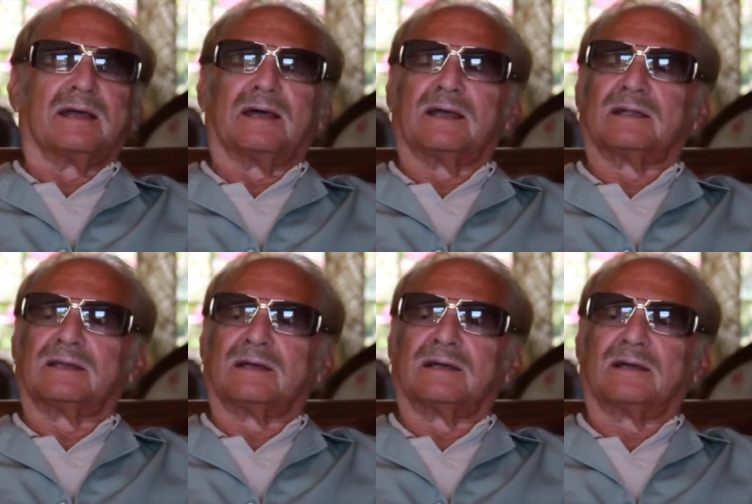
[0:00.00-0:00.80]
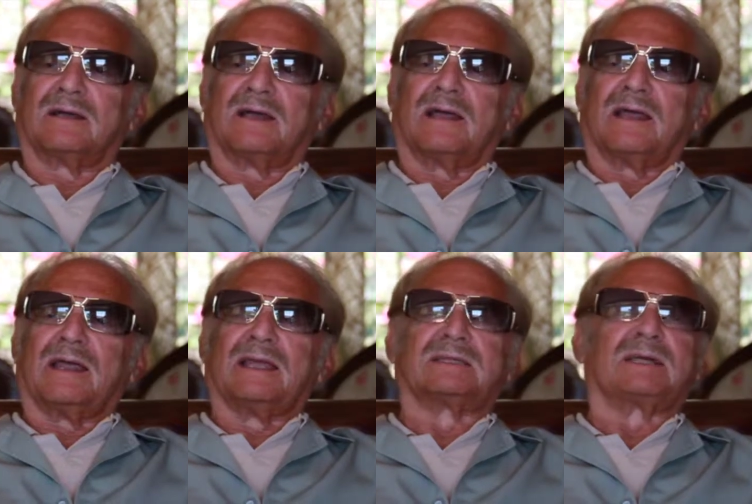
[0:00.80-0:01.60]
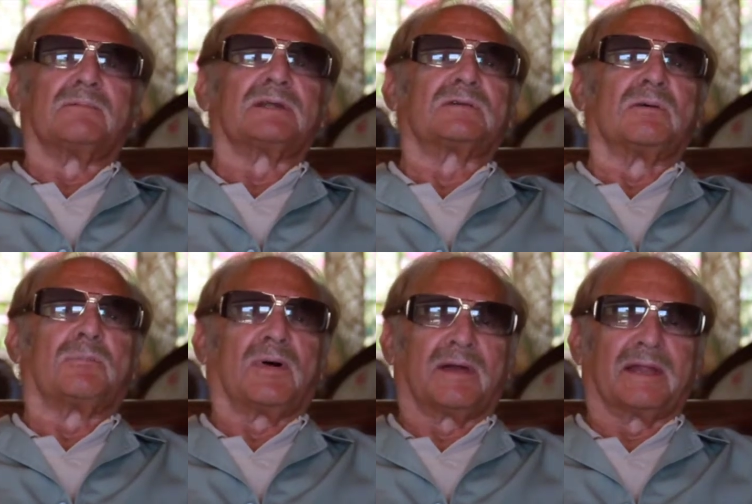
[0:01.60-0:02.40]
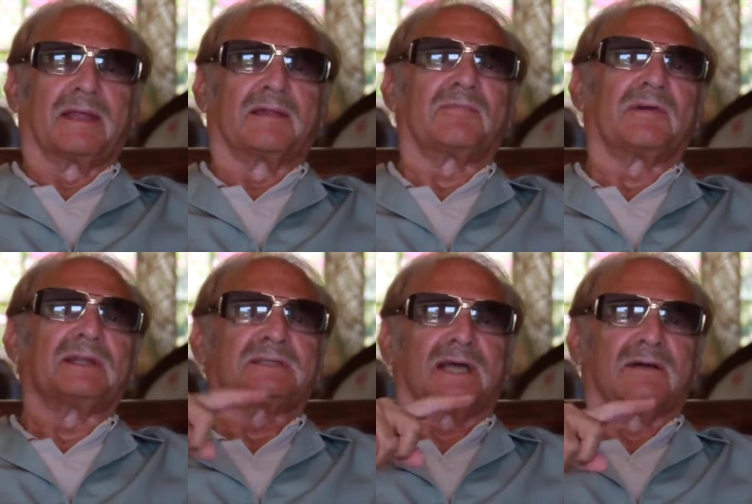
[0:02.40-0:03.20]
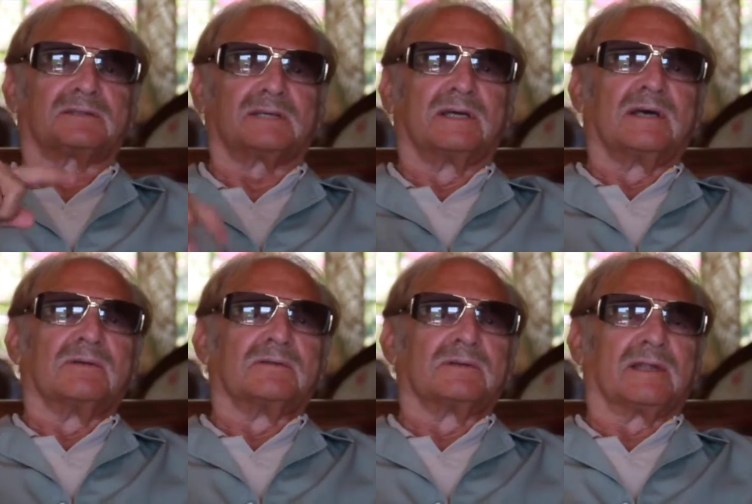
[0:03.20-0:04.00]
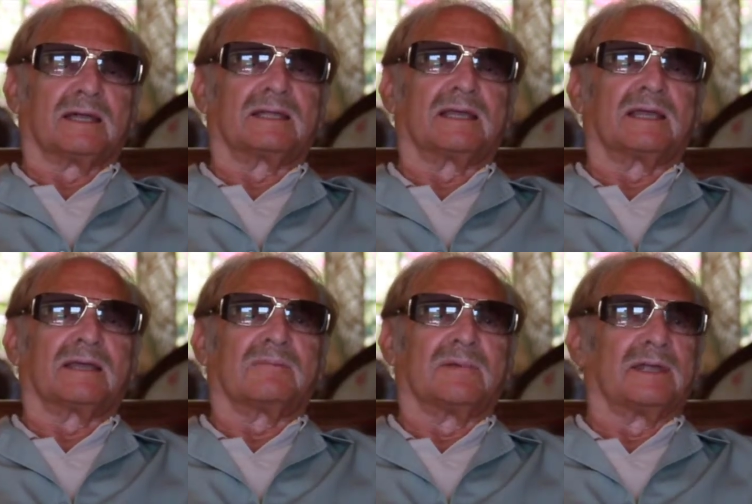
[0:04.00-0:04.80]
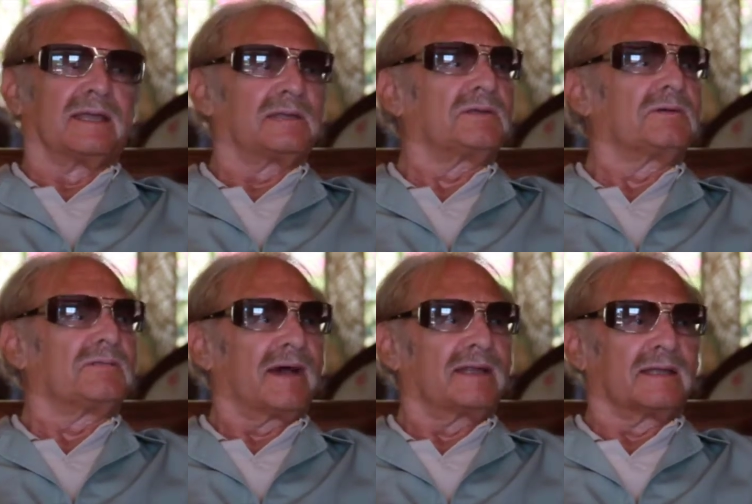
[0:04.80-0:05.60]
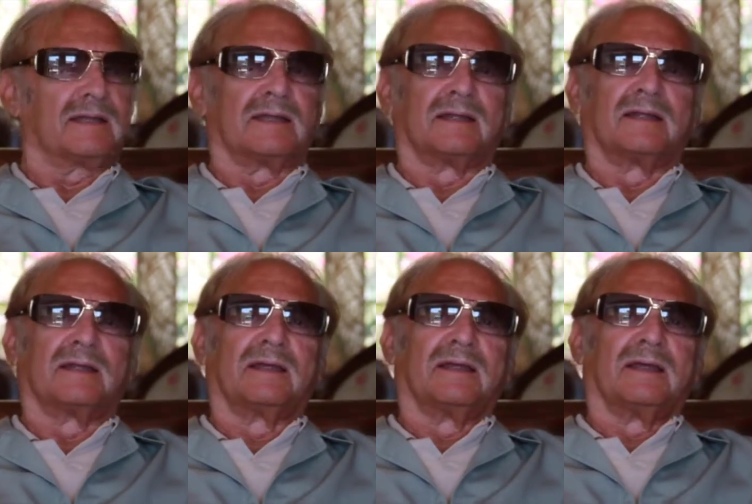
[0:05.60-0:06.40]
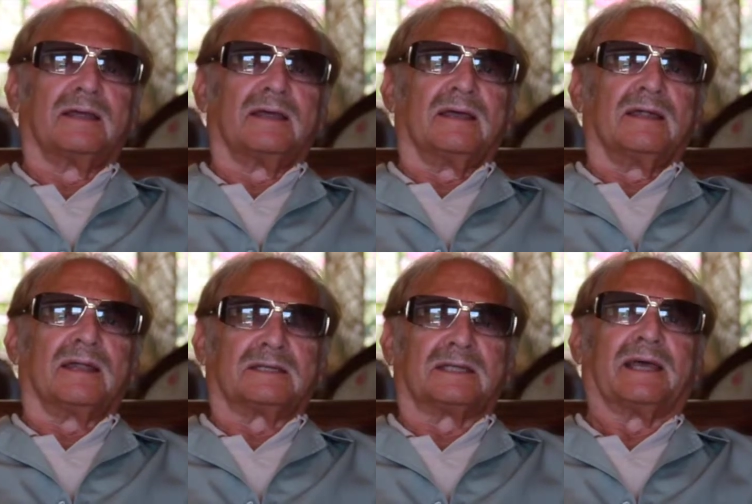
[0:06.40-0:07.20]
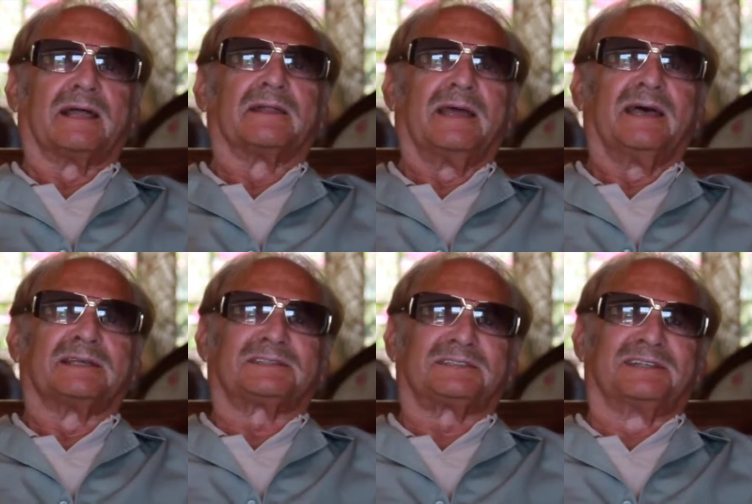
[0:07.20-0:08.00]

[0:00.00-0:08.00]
And uh, he's coming to a party at a friend's house would you like to get, me to get you invited? And I said, hell yes.